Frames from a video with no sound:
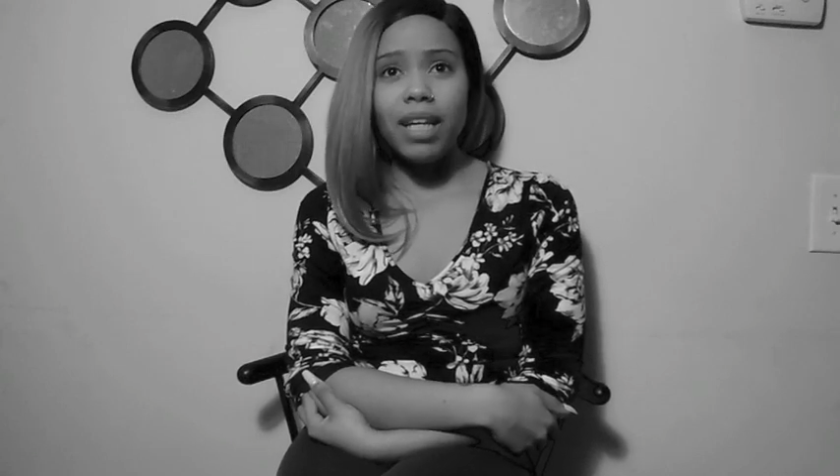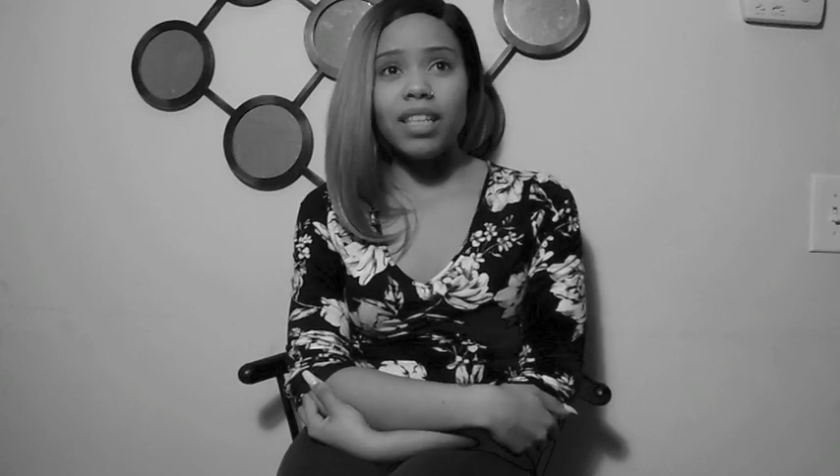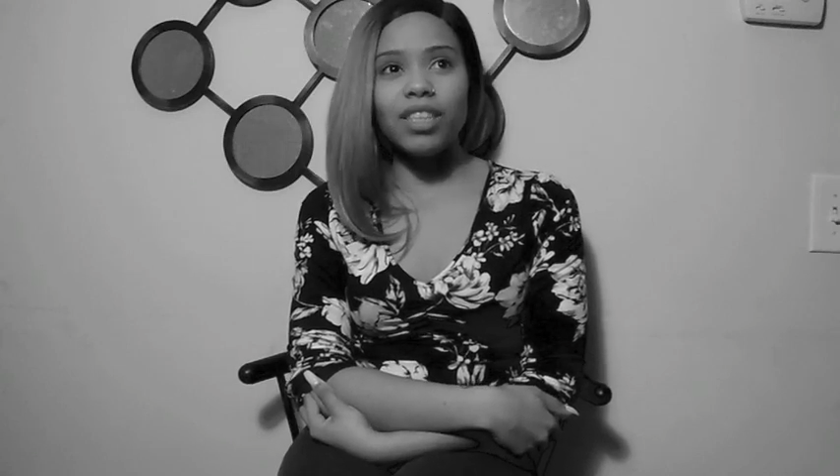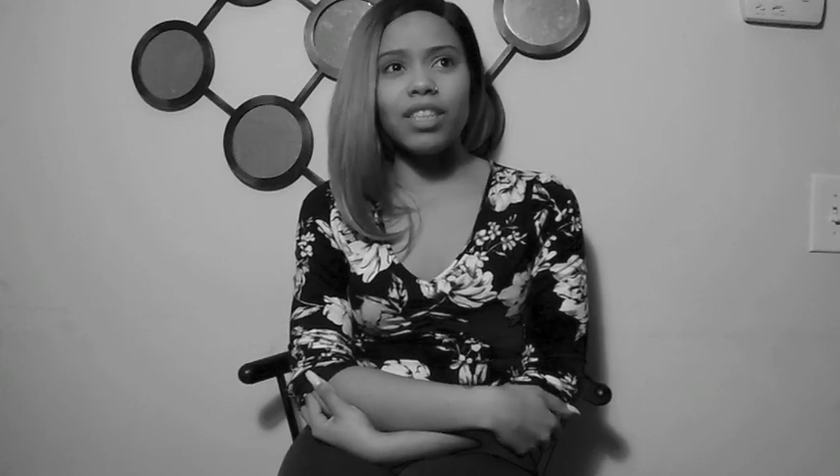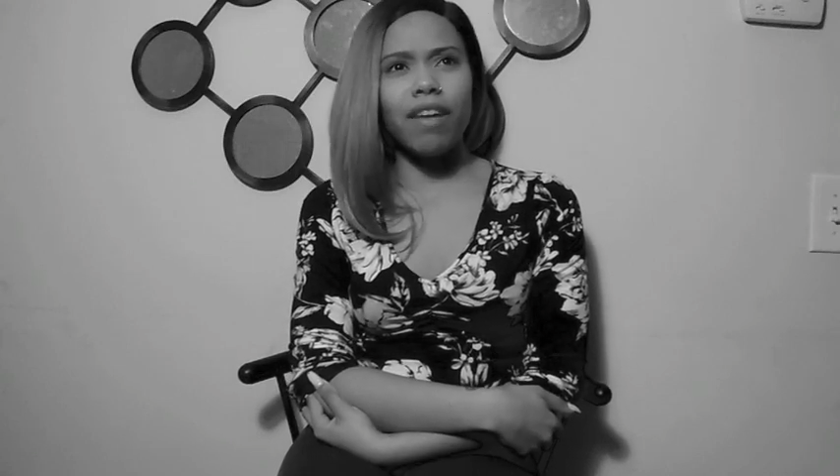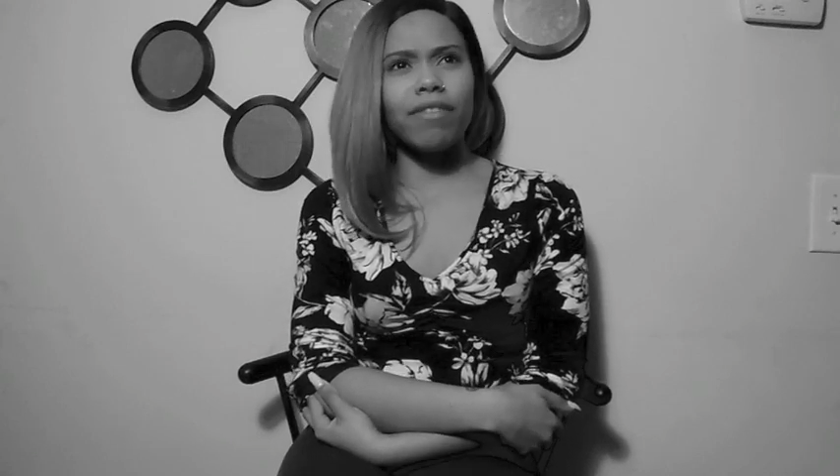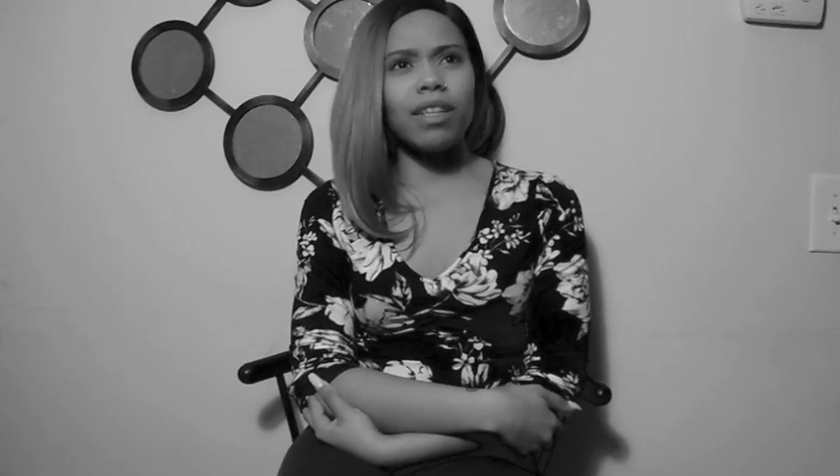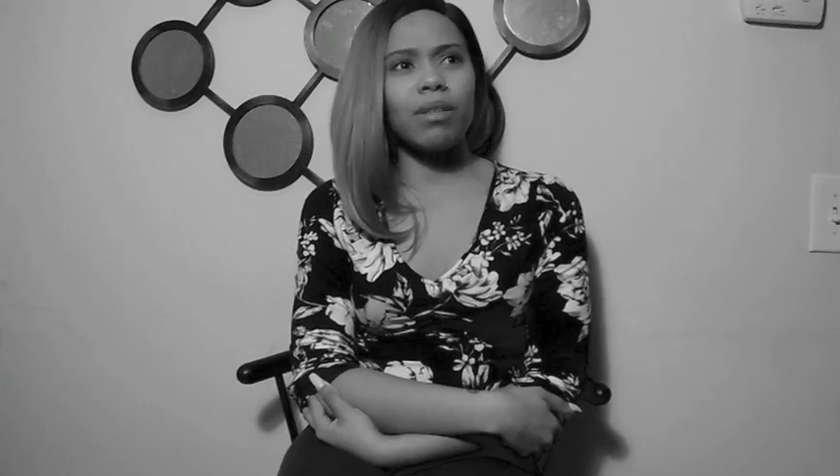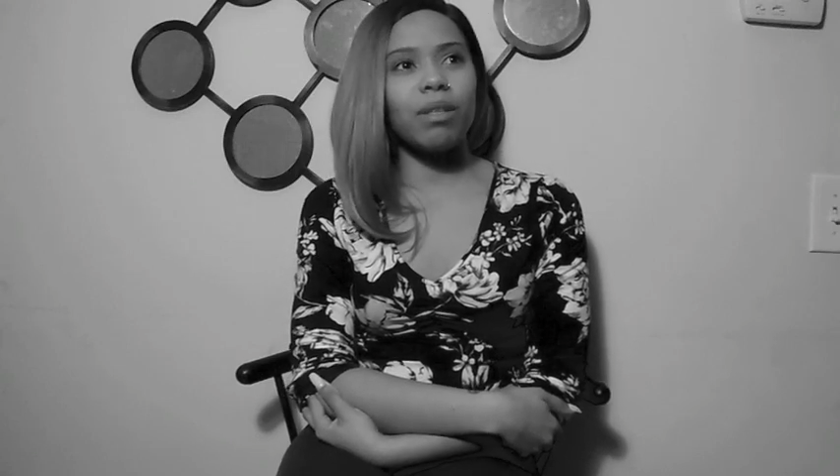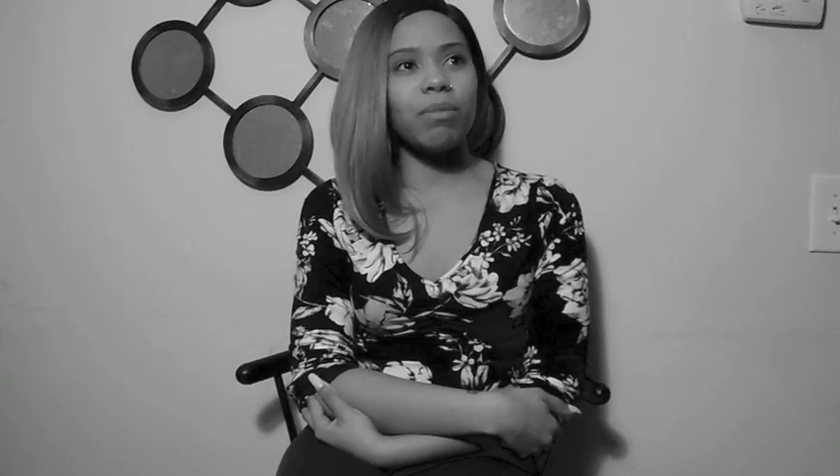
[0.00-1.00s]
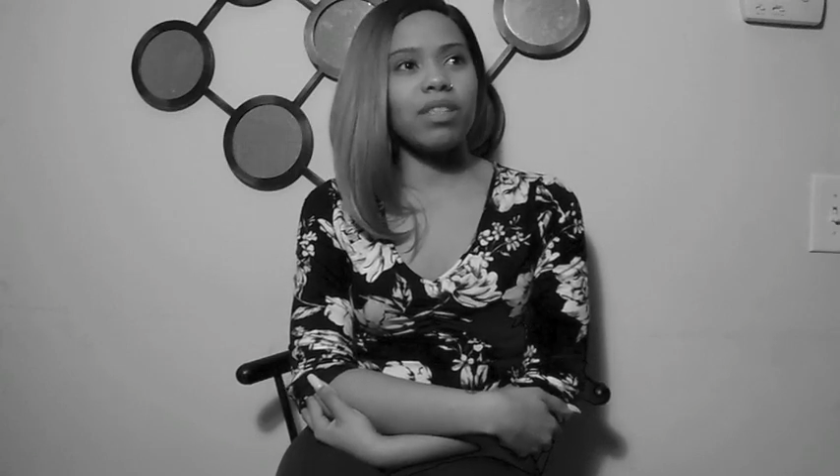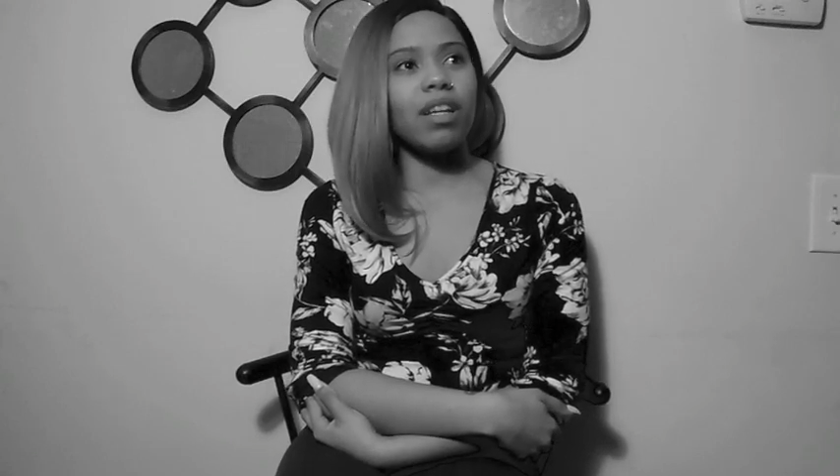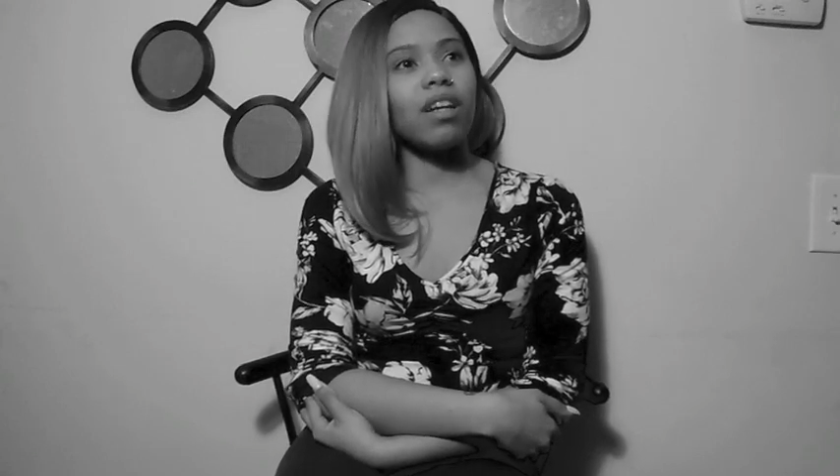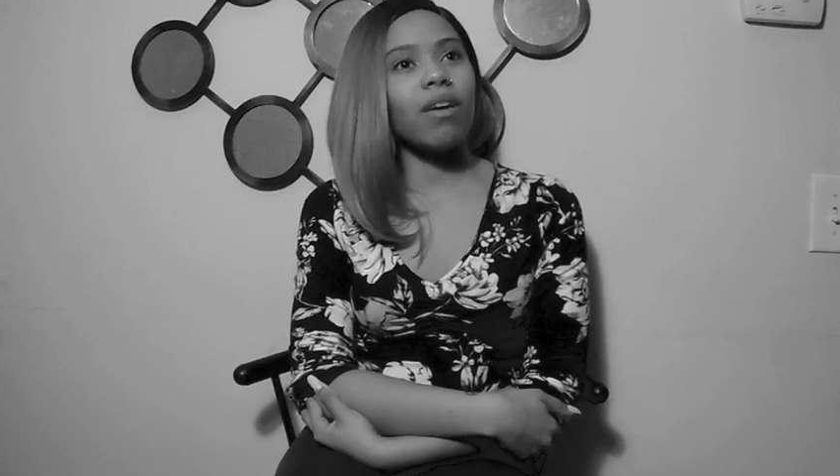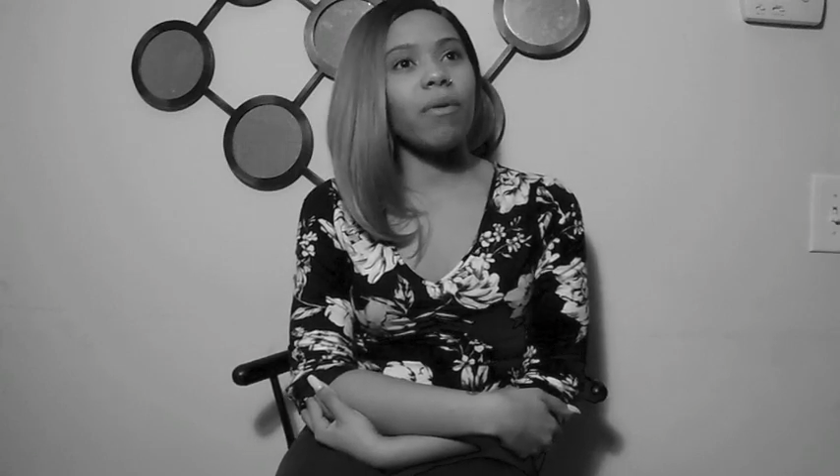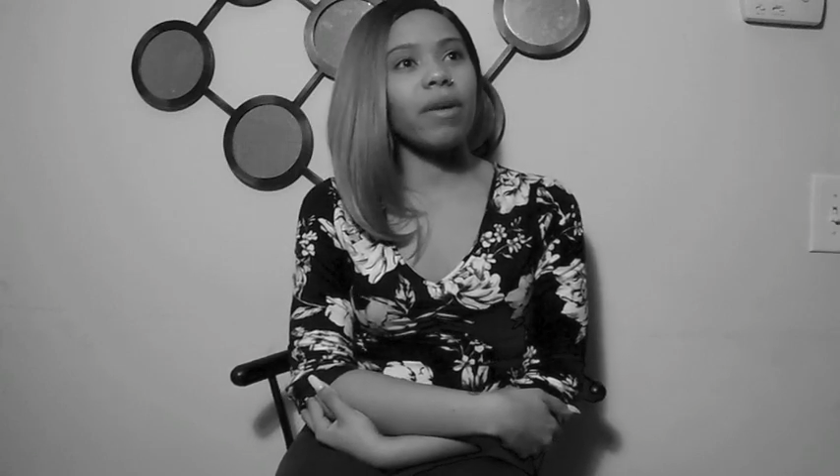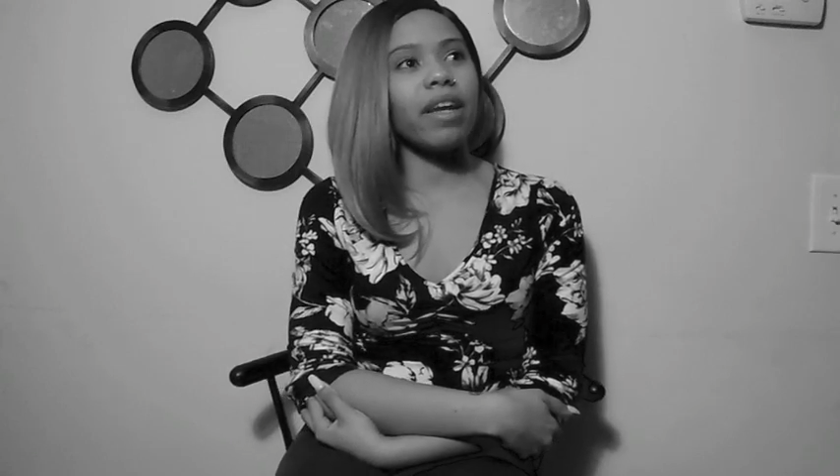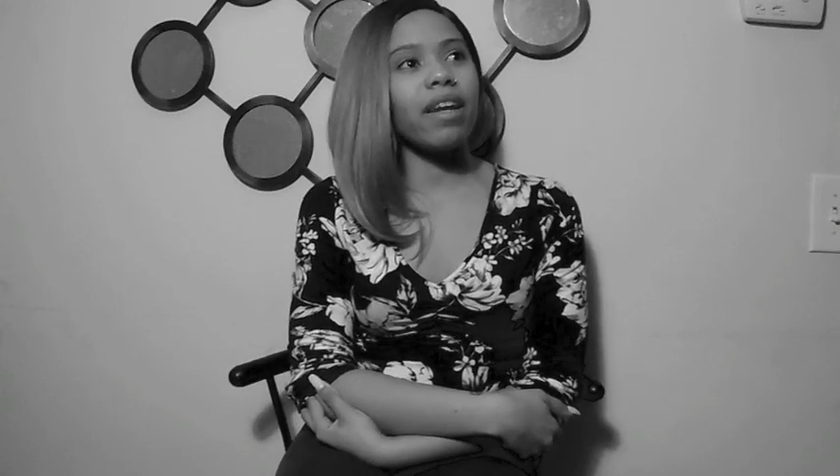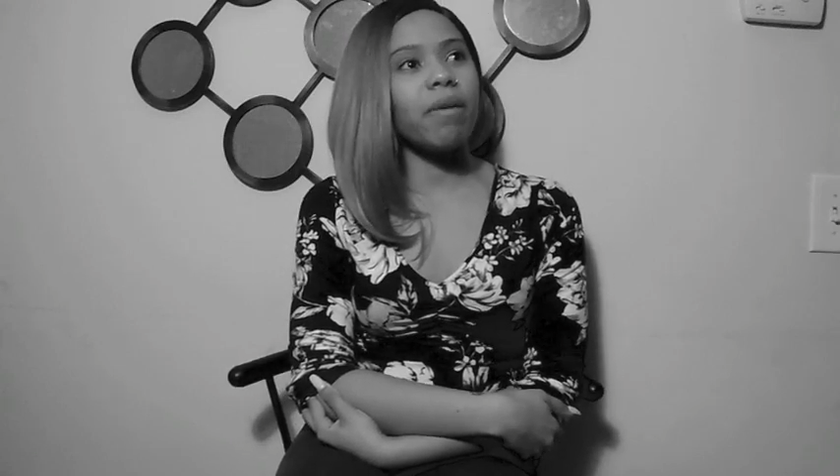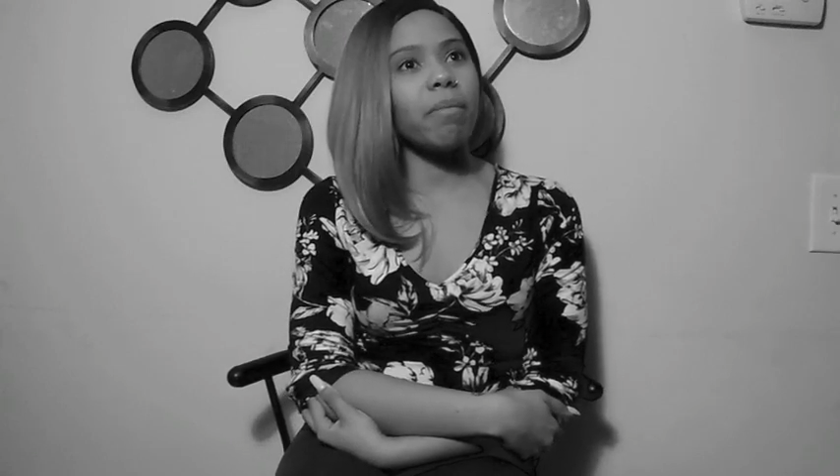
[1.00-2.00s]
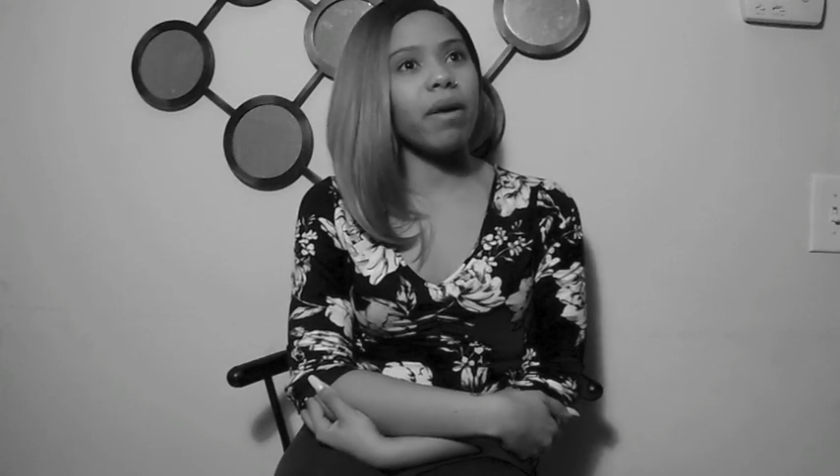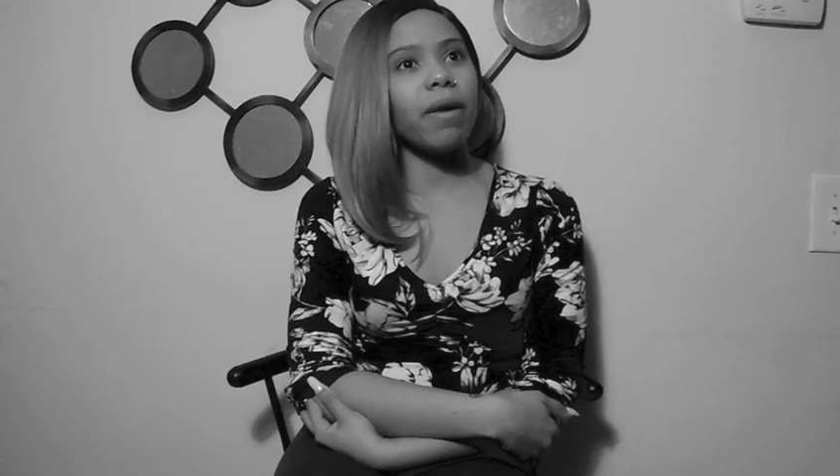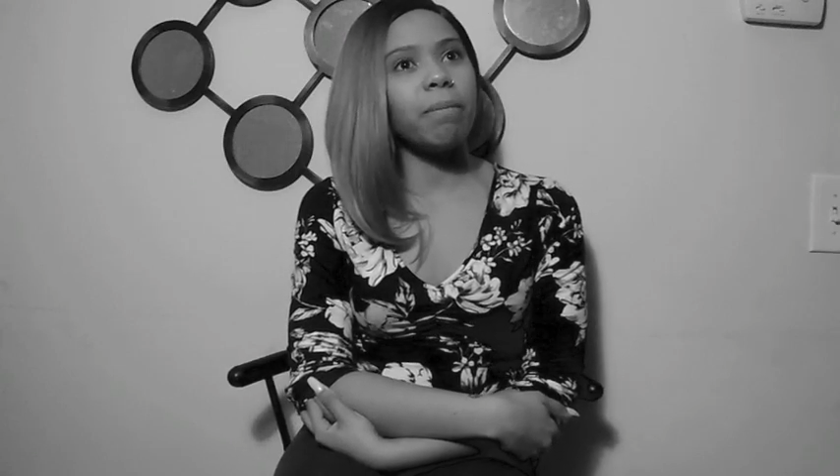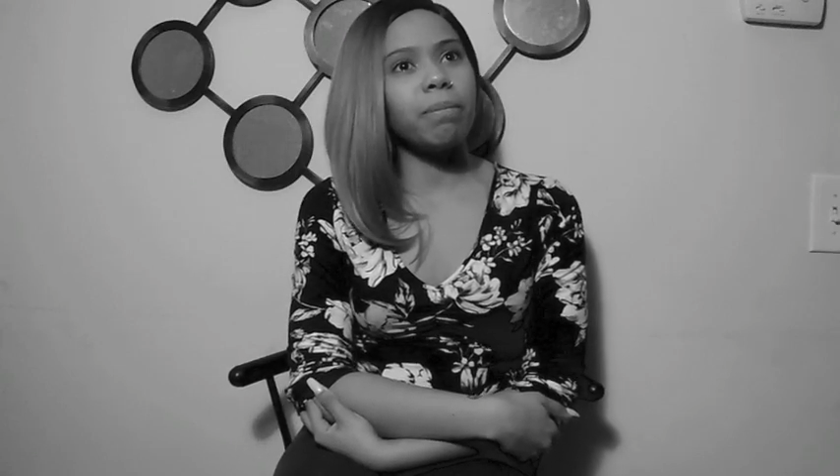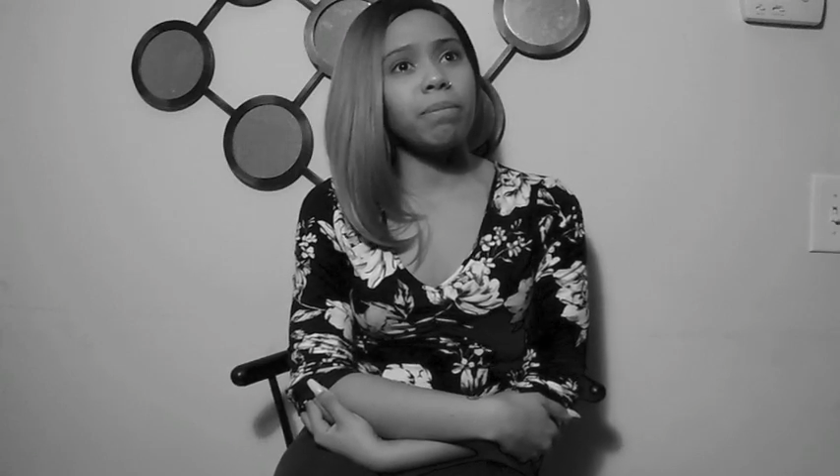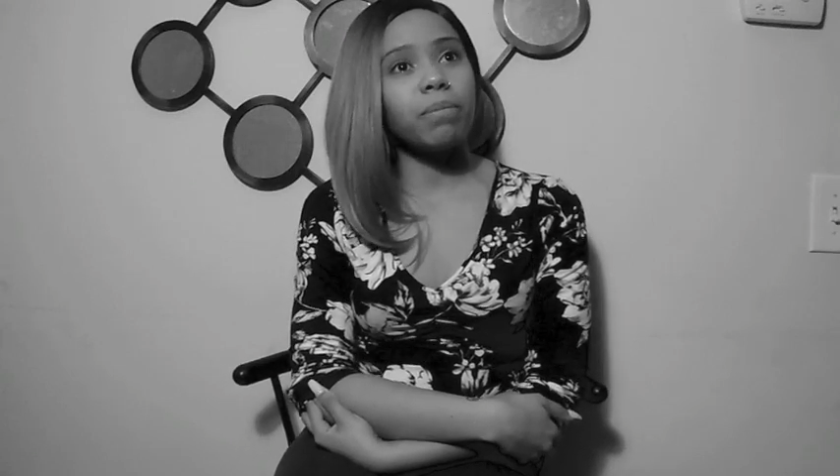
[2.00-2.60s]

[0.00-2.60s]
She definitely was gonna go get it, but